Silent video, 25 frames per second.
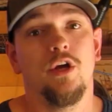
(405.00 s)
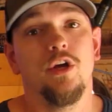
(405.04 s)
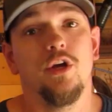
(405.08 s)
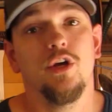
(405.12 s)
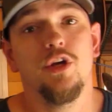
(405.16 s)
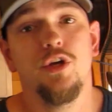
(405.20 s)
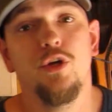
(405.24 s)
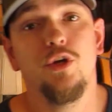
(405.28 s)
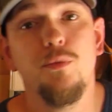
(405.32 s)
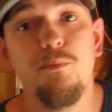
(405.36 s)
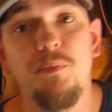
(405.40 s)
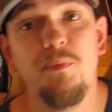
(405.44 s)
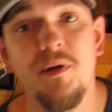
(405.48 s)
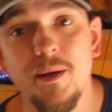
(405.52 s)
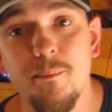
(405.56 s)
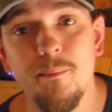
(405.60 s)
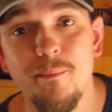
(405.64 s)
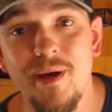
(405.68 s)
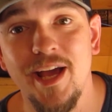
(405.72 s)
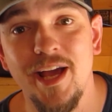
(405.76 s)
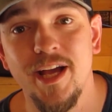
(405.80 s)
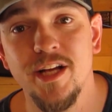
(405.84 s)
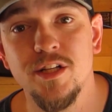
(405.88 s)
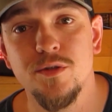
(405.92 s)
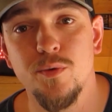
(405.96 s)
You'd be
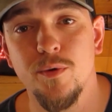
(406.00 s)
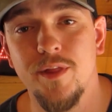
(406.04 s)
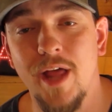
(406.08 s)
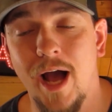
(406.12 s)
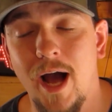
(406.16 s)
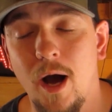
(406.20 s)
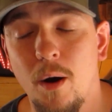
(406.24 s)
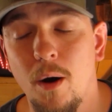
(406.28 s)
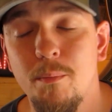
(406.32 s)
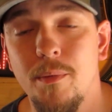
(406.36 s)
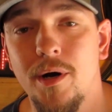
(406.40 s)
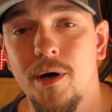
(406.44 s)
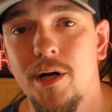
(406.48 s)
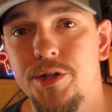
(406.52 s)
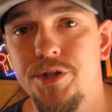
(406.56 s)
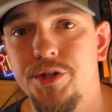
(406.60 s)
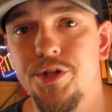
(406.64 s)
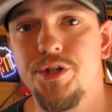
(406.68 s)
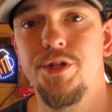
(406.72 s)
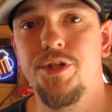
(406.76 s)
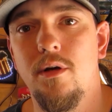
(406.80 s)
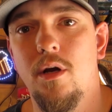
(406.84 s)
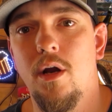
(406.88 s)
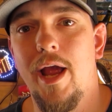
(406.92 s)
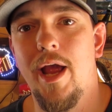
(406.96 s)
amazed with how
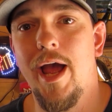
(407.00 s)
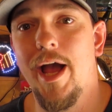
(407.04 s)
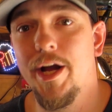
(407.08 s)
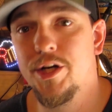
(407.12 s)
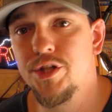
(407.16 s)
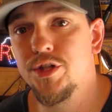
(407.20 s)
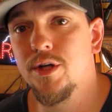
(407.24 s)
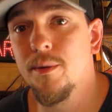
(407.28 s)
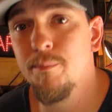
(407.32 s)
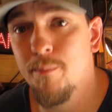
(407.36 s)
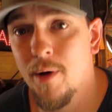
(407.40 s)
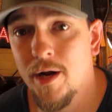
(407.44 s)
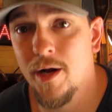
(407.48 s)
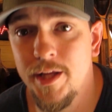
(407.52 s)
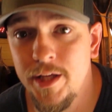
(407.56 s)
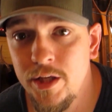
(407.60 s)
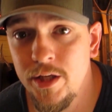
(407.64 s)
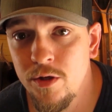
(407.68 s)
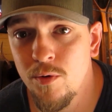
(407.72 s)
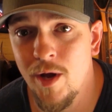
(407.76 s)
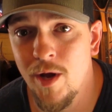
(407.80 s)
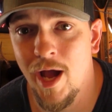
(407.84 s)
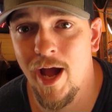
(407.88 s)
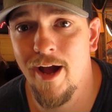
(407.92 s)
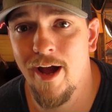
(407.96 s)
much extra money
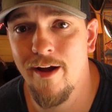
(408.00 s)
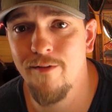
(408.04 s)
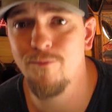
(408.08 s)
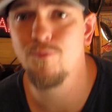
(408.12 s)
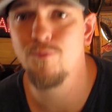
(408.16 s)
you have